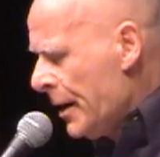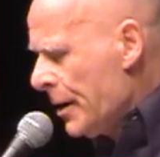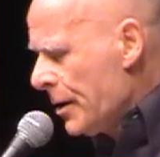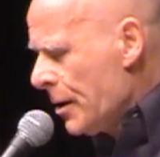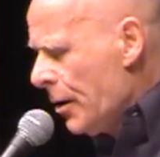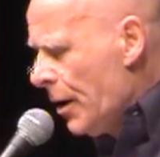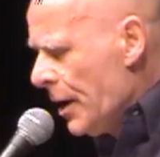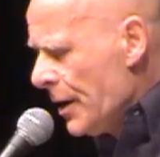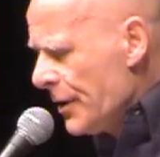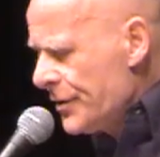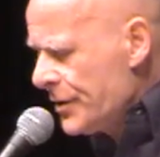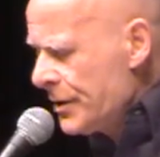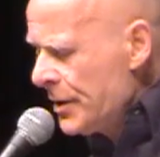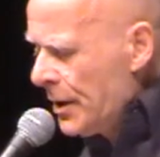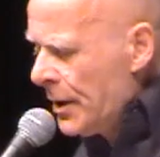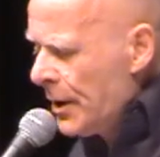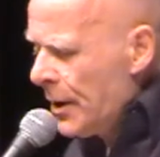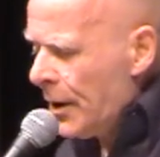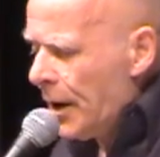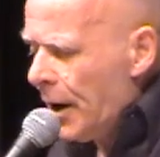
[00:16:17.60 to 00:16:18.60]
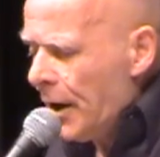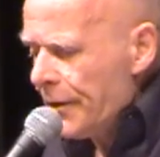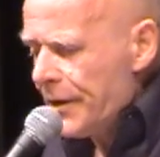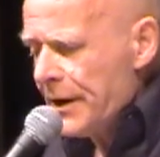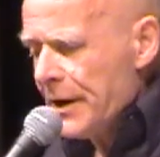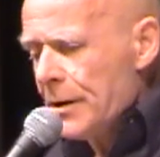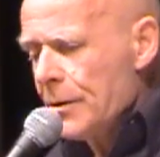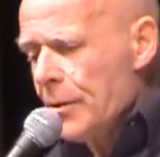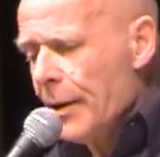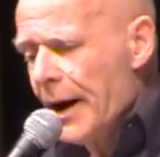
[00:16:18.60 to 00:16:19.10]
cost of
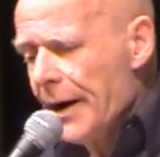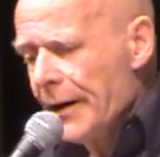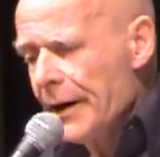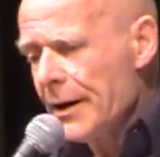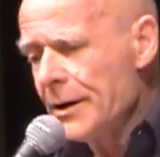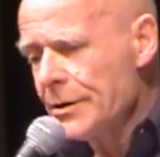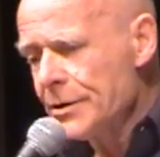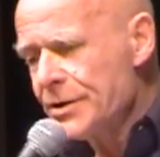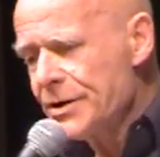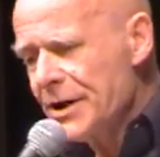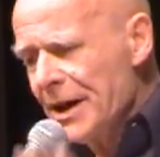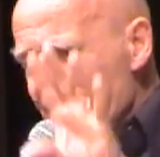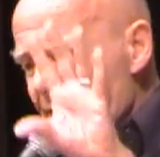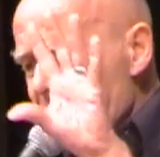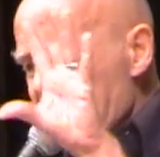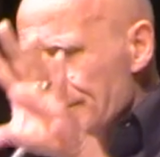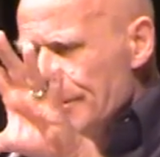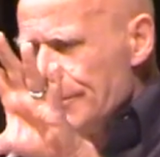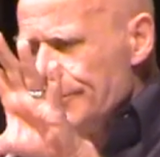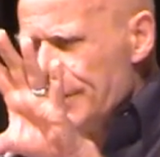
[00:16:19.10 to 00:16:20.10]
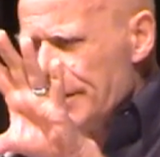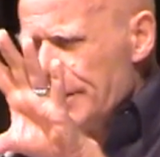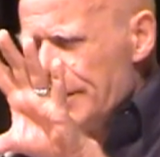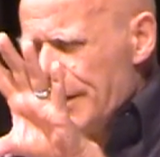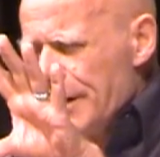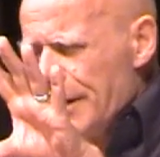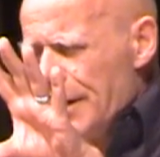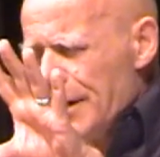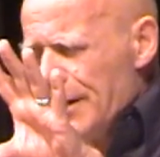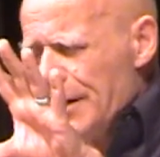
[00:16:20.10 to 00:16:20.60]
the inquiry. And I'll just say a little
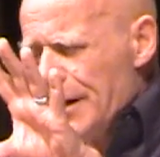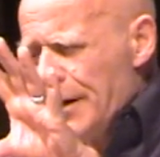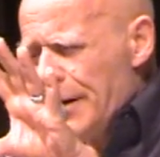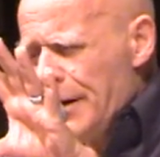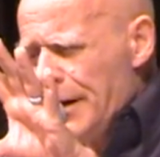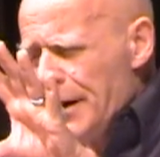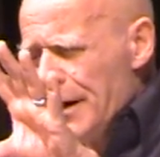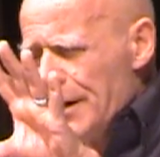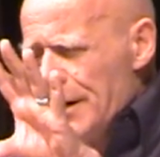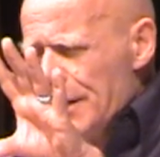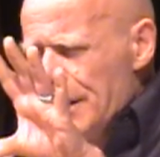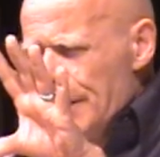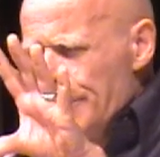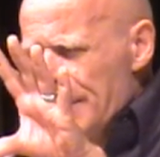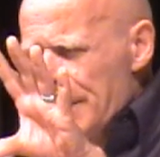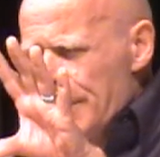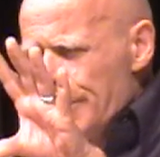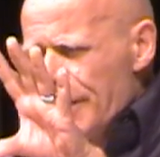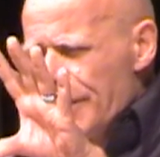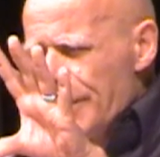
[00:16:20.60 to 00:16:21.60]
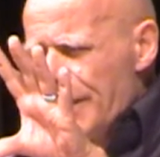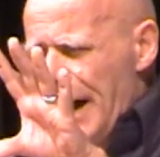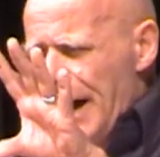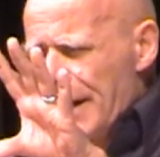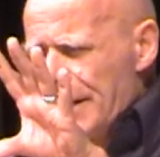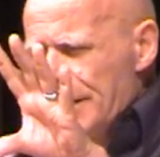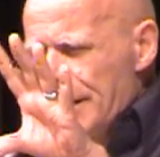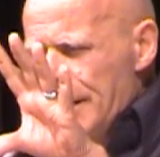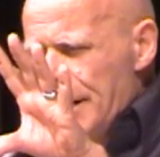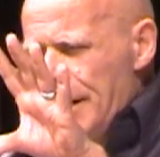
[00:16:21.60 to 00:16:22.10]
bit about
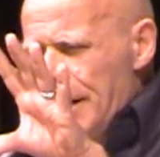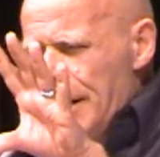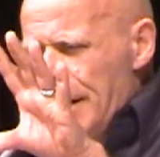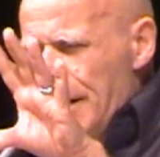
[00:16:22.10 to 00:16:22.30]
that.